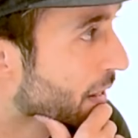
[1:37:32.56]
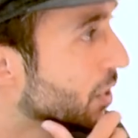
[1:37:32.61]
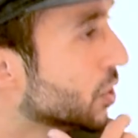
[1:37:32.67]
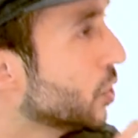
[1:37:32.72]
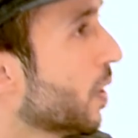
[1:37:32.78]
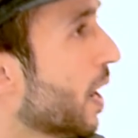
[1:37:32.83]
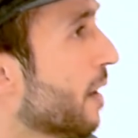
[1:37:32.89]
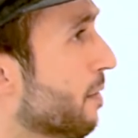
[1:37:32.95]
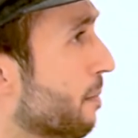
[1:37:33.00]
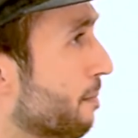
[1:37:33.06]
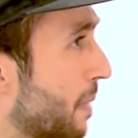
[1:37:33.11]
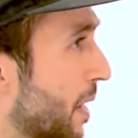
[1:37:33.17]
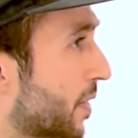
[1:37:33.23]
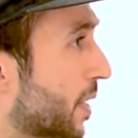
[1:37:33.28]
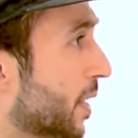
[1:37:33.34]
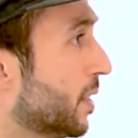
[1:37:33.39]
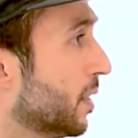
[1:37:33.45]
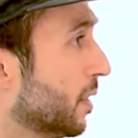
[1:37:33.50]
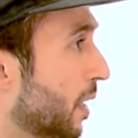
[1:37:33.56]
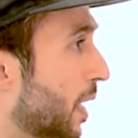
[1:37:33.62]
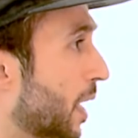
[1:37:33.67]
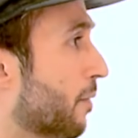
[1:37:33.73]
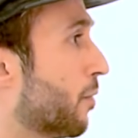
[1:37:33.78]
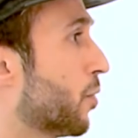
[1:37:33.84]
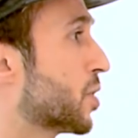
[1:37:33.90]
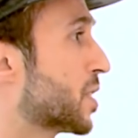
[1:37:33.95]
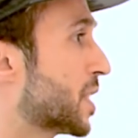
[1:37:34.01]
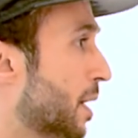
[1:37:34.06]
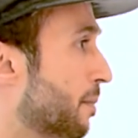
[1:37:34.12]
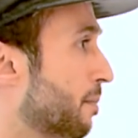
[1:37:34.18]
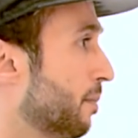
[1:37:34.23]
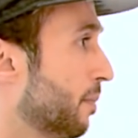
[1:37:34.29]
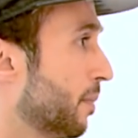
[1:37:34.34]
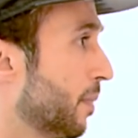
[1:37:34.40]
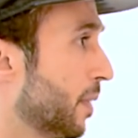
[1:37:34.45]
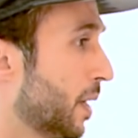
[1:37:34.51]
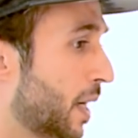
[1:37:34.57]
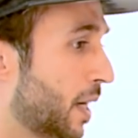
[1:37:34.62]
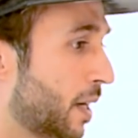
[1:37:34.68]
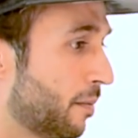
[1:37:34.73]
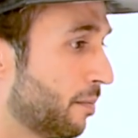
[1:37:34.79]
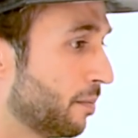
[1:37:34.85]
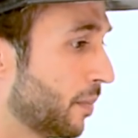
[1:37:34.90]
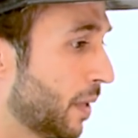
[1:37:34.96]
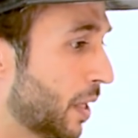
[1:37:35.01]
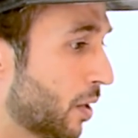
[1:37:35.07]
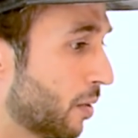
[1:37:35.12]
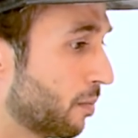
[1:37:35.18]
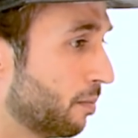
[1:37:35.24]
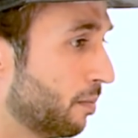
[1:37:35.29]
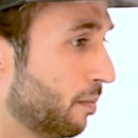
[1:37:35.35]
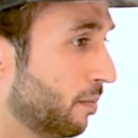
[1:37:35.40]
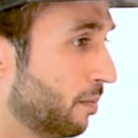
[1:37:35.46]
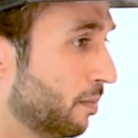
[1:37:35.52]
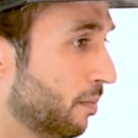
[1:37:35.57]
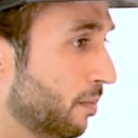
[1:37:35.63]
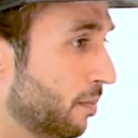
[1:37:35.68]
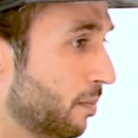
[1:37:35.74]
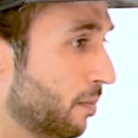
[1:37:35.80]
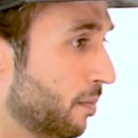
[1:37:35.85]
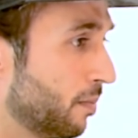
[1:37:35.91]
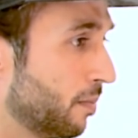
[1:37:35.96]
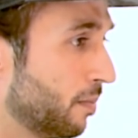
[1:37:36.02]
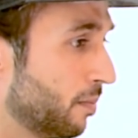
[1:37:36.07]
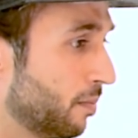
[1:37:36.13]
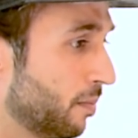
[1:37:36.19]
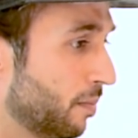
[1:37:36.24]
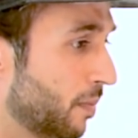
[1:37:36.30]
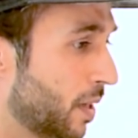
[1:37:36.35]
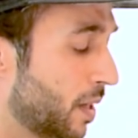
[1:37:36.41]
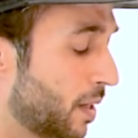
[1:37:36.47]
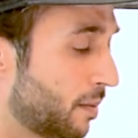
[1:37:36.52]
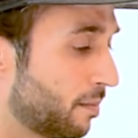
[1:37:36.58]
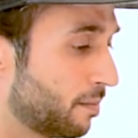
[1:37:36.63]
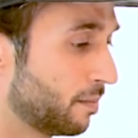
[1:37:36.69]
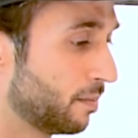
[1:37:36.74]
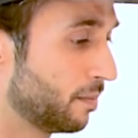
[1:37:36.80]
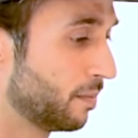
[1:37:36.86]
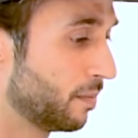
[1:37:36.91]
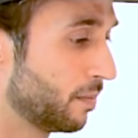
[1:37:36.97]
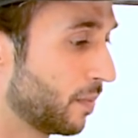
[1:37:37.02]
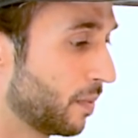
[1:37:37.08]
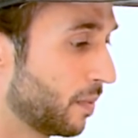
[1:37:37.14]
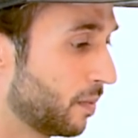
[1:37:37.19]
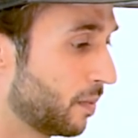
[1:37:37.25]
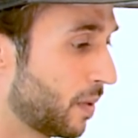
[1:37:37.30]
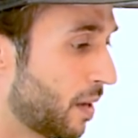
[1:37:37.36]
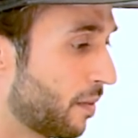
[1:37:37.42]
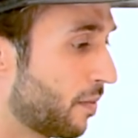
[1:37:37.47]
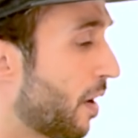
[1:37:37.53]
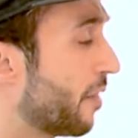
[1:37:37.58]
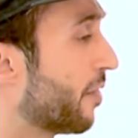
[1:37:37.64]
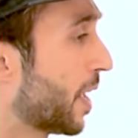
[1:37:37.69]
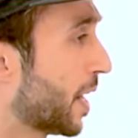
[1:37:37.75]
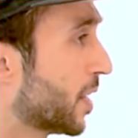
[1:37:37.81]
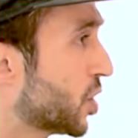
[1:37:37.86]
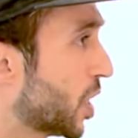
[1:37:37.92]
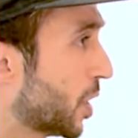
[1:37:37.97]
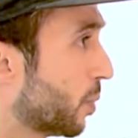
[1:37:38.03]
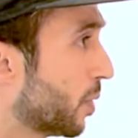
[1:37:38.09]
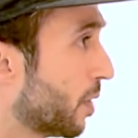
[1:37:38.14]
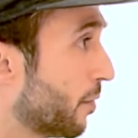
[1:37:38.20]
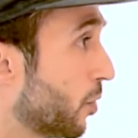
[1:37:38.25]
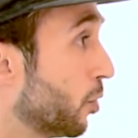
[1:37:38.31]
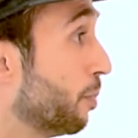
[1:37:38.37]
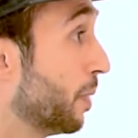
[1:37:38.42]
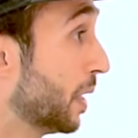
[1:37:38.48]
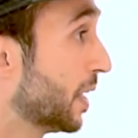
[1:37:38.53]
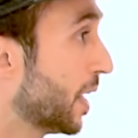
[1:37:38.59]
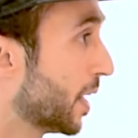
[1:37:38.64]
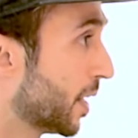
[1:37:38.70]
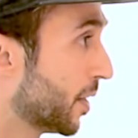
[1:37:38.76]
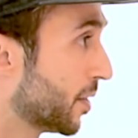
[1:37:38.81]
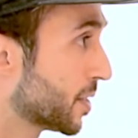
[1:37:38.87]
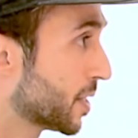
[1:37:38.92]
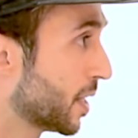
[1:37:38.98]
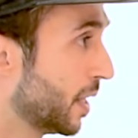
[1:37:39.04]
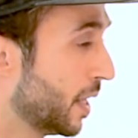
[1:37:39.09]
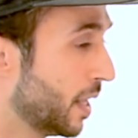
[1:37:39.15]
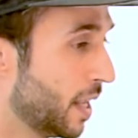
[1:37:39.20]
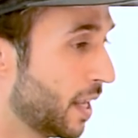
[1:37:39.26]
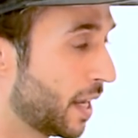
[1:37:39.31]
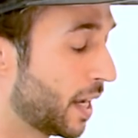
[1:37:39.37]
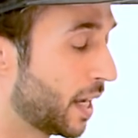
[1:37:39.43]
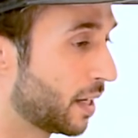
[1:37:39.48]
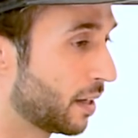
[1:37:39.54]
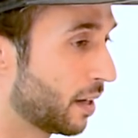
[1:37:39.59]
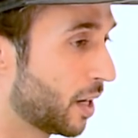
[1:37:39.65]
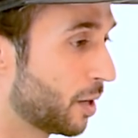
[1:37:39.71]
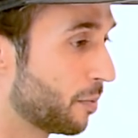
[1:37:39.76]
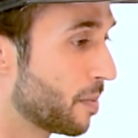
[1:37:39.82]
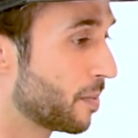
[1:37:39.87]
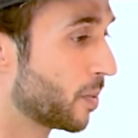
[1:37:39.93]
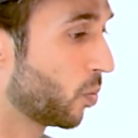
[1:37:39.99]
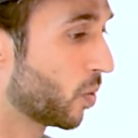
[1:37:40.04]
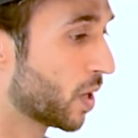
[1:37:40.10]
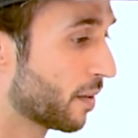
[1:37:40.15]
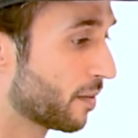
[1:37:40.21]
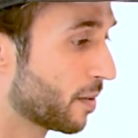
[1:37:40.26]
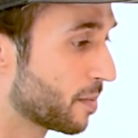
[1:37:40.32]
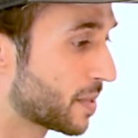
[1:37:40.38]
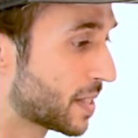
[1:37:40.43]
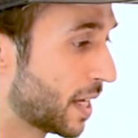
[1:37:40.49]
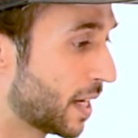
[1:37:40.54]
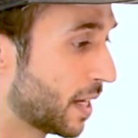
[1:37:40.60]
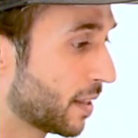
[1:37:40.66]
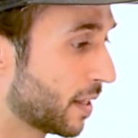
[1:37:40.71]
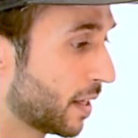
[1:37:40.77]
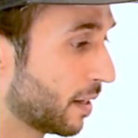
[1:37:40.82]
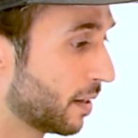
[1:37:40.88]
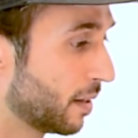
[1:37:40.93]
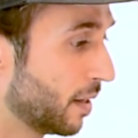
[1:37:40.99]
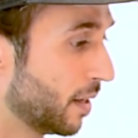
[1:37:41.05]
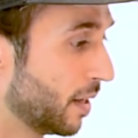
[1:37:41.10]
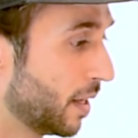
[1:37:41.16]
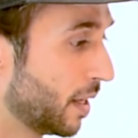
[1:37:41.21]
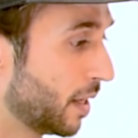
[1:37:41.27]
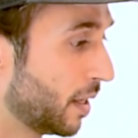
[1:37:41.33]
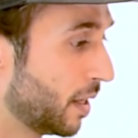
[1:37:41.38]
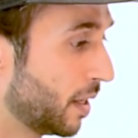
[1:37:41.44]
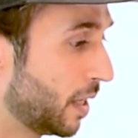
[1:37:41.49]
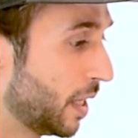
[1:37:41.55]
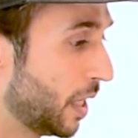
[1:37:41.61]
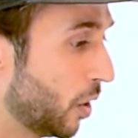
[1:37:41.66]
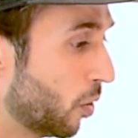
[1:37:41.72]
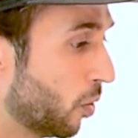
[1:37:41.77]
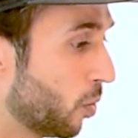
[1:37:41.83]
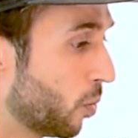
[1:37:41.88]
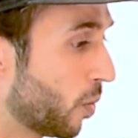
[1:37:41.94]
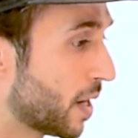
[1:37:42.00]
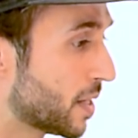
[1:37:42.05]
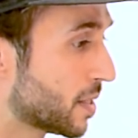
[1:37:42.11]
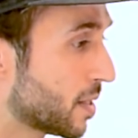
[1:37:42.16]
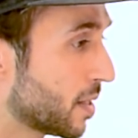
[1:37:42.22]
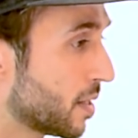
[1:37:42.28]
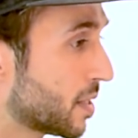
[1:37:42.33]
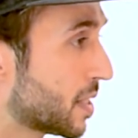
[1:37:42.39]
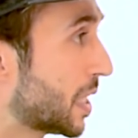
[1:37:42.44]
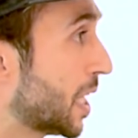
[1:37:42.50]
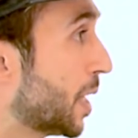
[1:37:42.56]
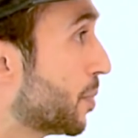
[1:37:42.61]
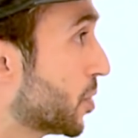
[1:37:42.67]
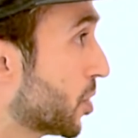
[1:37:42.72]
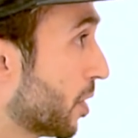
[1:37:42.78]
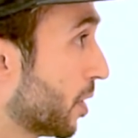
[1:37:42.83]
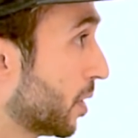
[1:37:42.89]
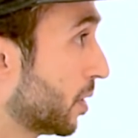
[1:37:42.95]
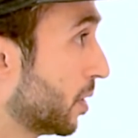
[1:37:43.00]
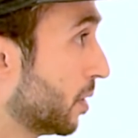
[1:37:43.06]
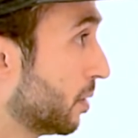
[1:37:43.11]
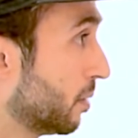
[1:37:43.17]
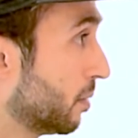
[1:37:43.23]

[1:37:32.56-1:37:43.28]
Do you have a method, like for some, um, you know, um, I've, I've had a chat with a few billionaires, and I remember one of them saying that he always sleeps on it,